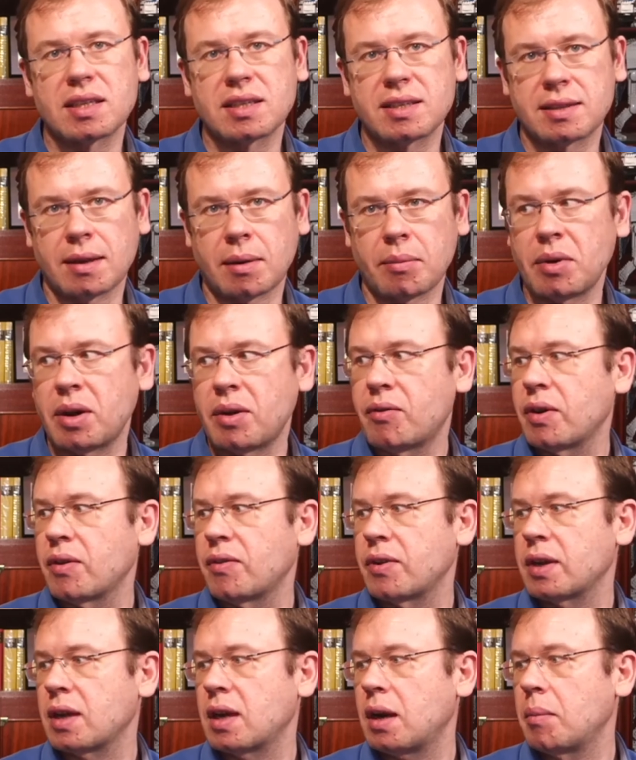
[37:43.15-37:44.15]
sum
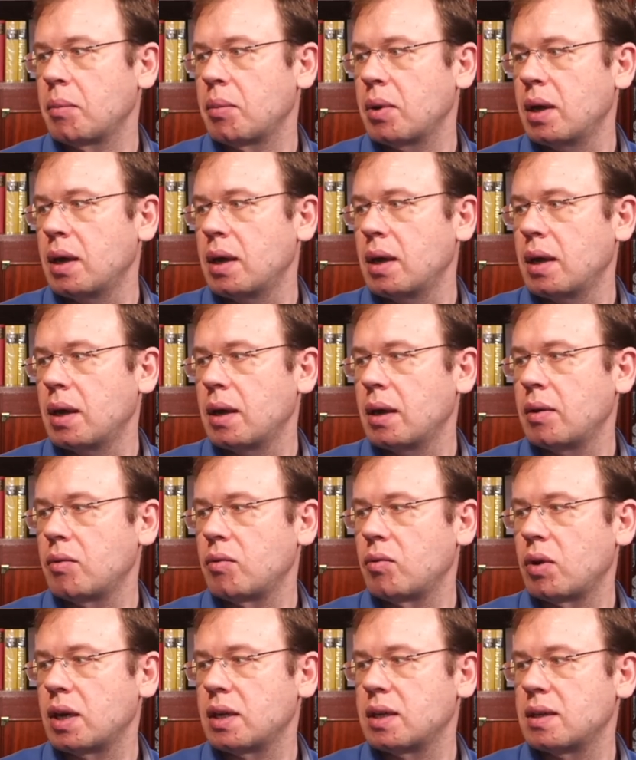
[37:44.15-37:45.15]
everything up,
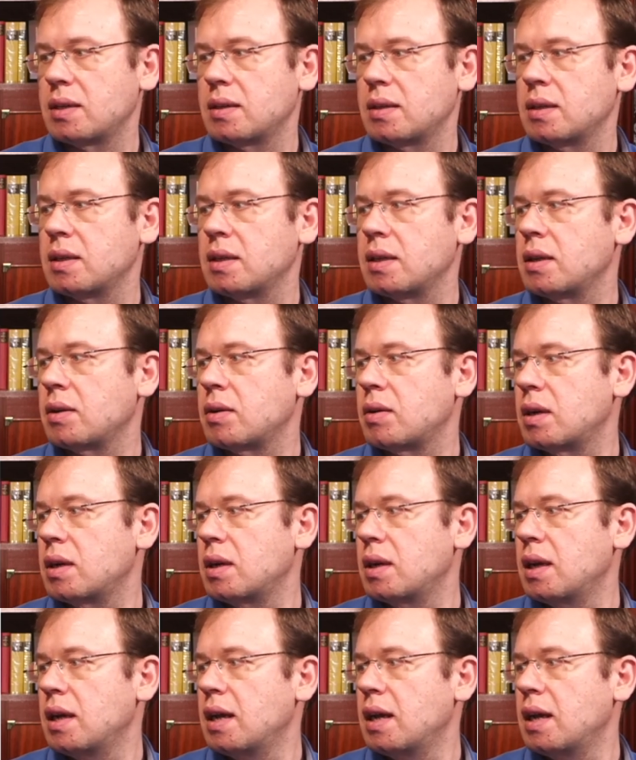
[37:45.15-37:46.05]
and write it in here.